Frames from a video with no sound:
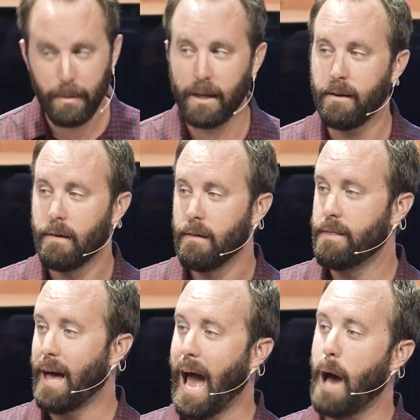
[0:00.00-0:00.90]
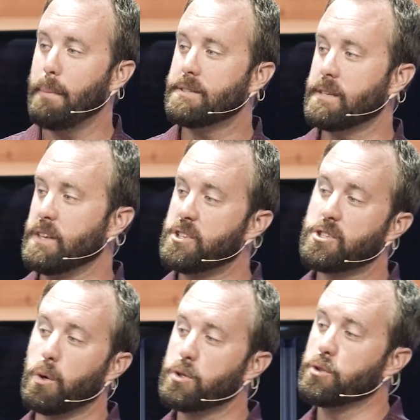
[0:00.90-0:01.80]
maybe the habits and the
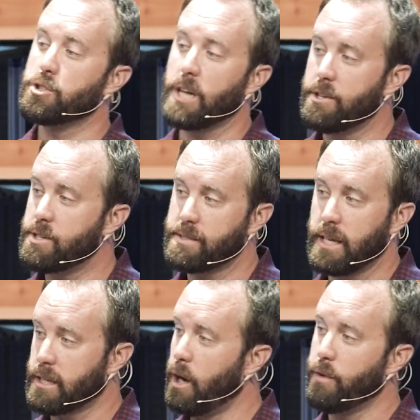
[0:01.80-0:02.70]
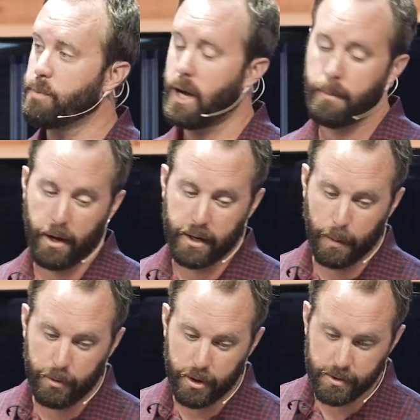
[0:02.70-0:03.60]
social changes that COVID brought about a
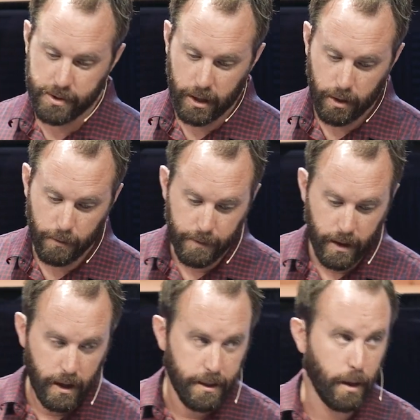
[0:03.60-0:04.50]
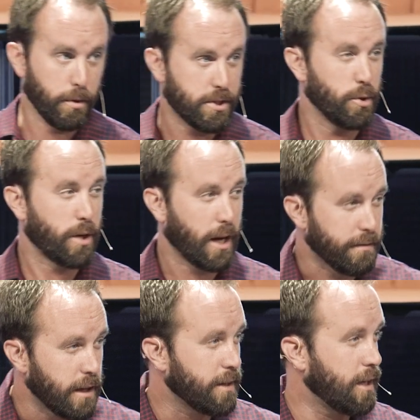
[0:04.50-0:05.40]
couple years ago? that we're still kind
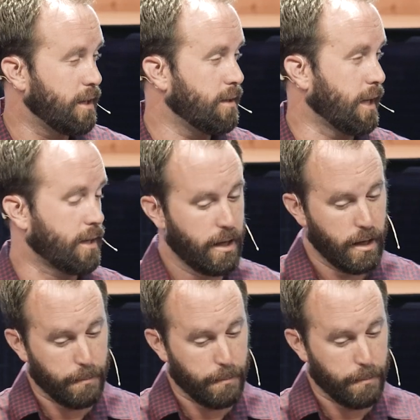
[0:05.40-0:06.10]
of living in? Like,